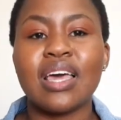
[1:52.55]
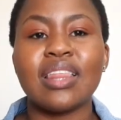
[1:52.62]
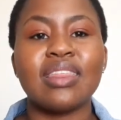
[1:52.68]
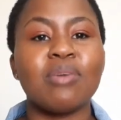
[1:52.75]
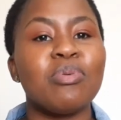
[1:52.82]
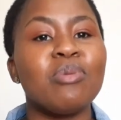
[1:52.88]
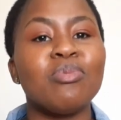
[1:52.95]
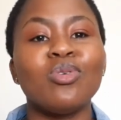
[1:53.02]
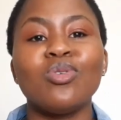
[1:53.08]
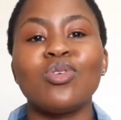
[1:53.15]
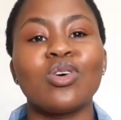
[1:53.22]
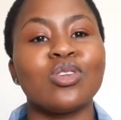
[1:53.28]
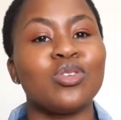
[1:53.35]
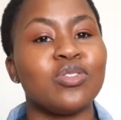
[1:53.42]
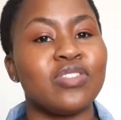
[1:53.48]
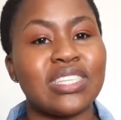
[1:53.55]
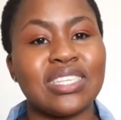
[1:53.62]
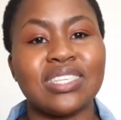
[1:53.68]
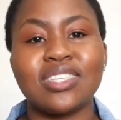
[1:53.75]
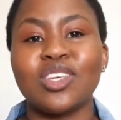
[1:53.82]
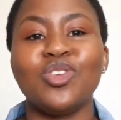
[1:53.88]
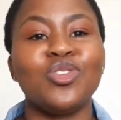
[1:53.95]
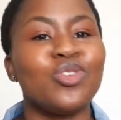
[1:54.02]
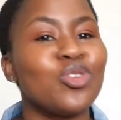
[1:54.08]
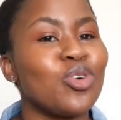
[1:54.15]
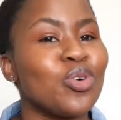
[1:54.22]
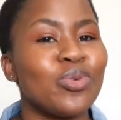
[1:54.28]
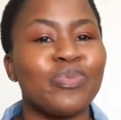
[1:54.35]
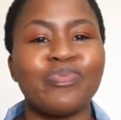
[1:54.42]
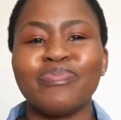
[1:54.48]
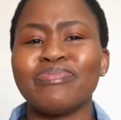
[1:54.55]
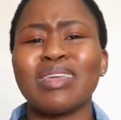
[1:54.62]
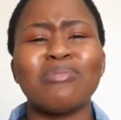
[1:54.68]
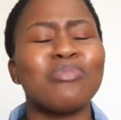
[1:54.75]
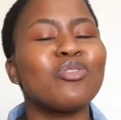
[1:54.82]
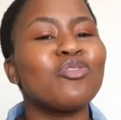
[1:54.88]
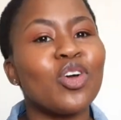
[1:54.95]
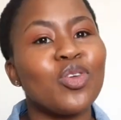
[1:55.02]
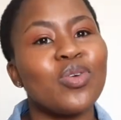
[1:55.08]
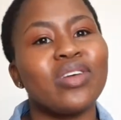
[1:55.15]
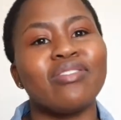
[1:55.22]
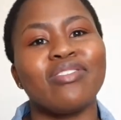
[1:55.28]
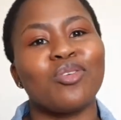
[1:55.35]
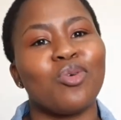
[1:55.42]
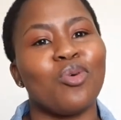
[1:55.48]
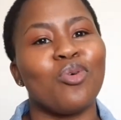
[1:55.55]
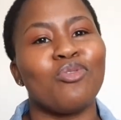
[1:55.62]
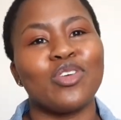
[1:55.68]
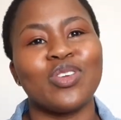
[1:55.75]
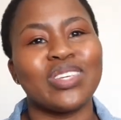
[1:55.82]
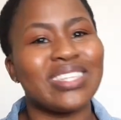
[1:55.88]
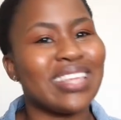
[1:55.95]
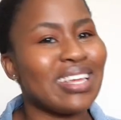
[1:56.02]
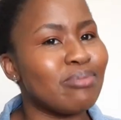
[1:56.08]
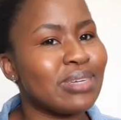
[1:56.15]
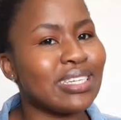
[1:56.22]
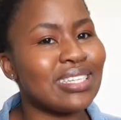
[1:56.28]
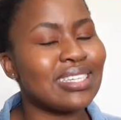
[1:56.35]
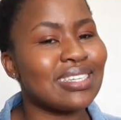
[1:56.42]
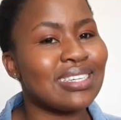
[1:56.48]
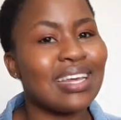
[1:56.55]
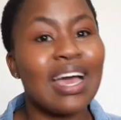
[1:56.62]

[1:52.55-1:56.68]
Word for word: The people who go to V I T S, you know, before you even go for your statements,